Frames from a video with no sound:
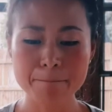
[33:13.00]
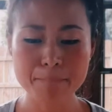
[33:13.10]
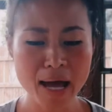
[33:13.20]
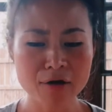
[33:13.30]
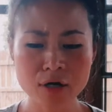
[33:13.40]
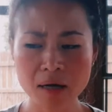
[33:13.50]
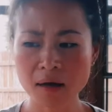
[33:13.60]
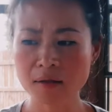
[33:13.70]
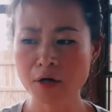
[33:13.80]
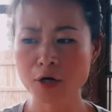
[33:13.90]
Better
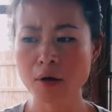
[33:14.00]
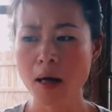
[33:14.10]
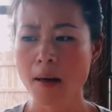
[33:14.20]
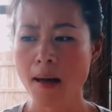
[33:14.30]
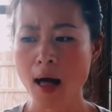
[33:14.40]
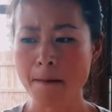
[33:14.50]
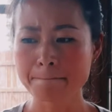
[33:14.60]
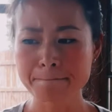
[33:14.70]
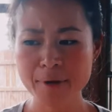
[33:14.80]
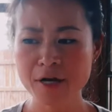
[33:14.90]
color,
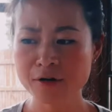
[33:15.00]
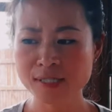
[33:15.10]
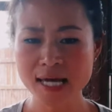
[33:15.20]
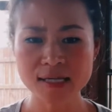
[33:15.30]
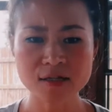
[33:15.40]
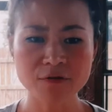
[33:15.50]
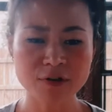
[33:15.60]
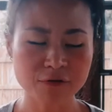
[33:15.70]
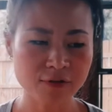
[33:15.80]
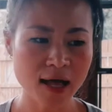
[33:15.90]
bigger size of the
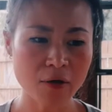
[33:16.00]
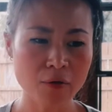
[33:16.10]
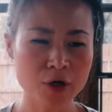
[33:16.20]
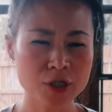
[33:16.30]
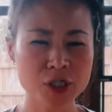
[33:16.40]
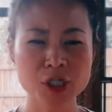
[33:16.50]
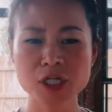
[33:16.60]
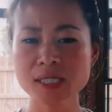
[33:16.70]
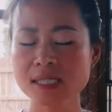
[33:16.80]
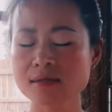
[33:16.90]
flowers,
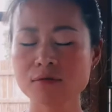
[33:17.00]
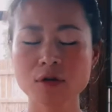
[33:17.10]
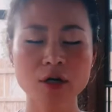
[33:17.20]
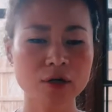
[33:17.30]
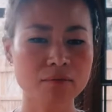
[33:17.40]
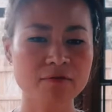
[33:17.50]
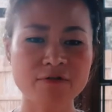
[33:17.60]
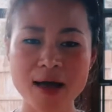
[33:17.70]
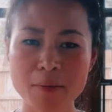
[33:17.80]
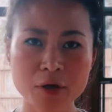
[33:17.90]
just look
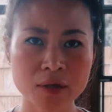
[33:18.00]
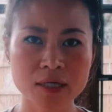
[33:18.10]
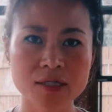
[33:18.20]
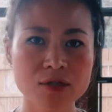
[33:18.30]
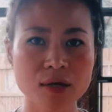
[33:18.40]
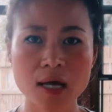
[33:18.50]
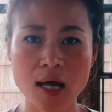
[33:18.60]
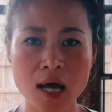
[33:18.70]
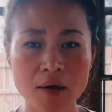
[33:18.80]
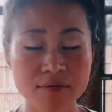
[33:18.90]
fabulous.
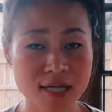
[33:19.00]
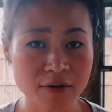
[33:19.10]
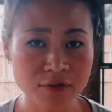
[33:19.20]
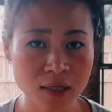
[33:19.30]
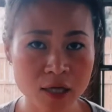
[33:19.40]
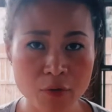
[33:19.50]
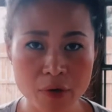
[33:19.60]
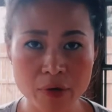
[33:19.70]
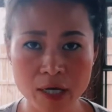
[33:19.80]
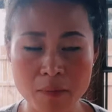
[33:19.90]
Definitely we
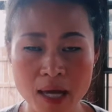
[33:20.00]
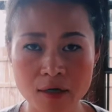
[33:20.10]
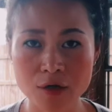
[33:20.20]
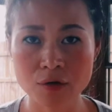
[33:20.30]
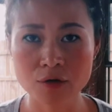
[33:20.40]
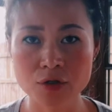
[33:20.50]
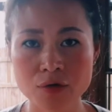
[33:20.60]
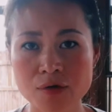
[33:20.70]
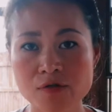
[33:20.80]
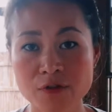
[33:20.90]
recommend you to
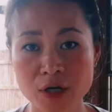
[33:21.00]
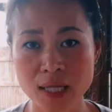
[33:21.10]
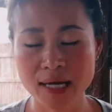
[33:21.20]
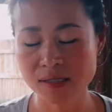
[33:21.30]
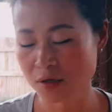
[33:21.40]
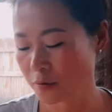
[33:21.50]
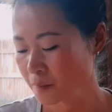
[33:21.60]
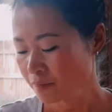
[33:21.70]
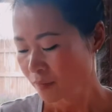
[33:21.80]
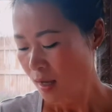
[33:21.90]
use fertilizer.
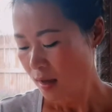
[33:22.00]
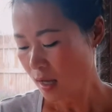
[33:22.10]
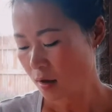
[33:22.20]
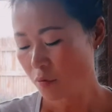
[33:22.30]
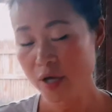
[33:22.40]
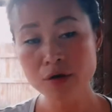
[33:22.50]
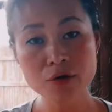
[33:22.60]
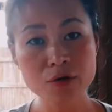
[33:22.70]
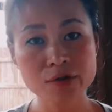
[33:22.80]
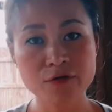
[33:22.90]
When you
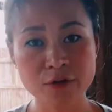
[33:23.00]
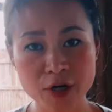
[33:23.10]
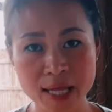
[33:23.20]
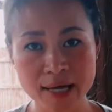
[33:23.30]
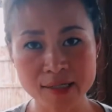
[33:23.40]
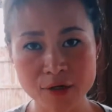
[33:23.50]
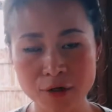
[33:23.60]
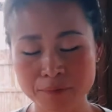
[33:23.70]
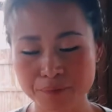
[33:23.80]
use fertilizer,